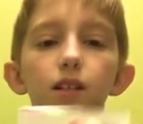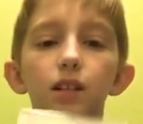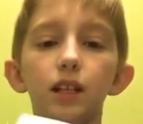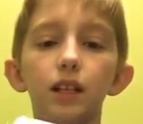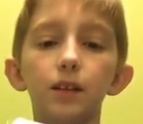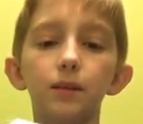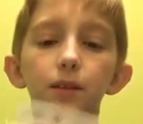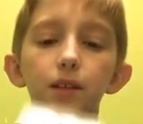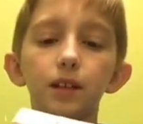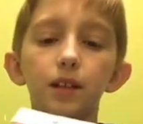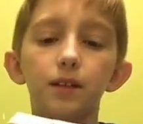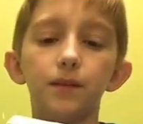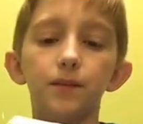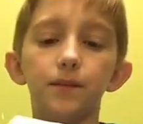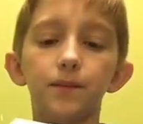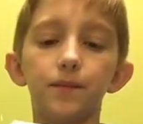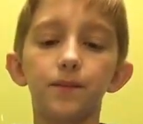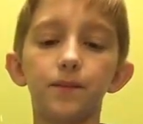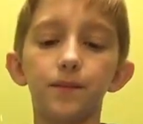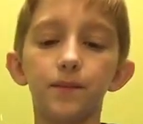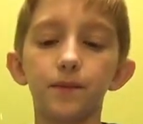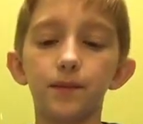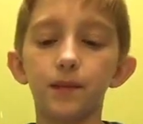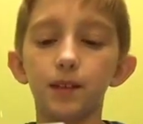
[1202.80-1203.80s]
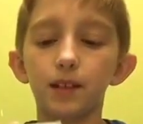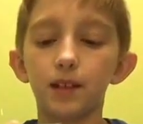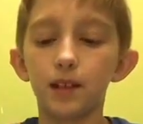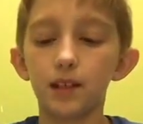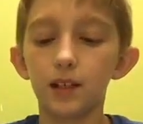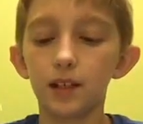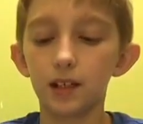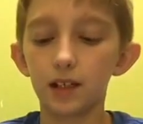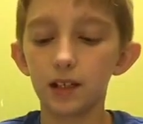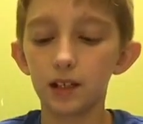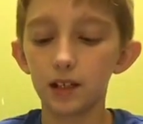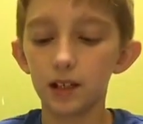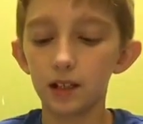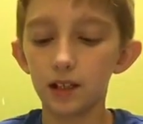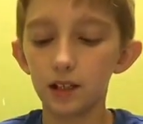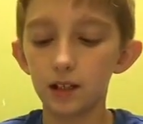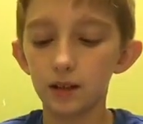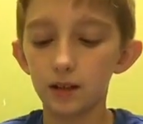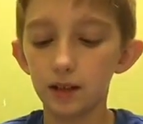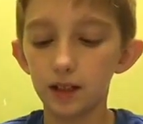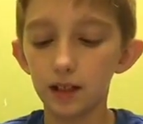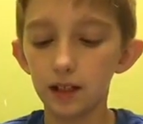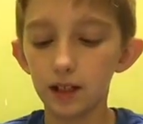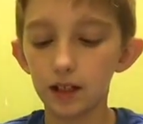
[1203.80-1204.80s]
There we go.
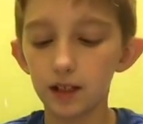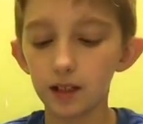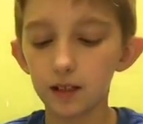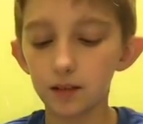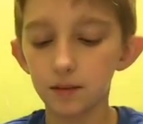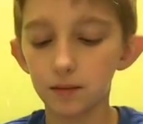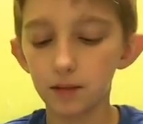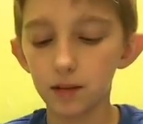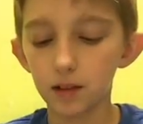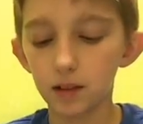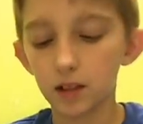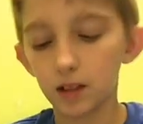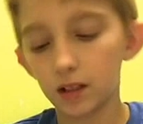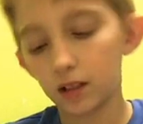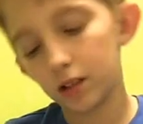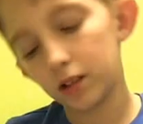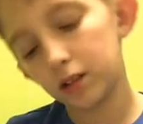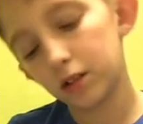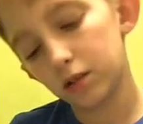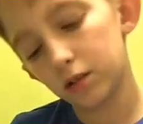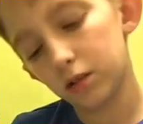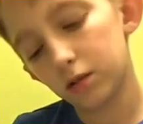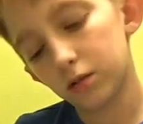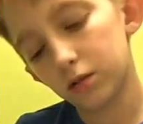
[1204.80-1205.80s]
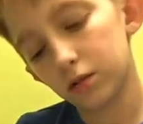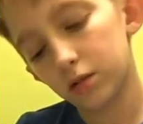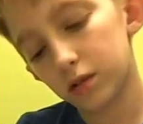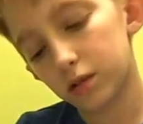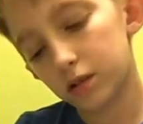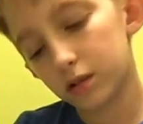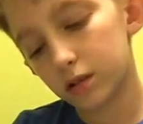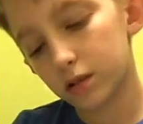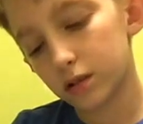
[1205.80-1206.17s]
Now I think I'm going to use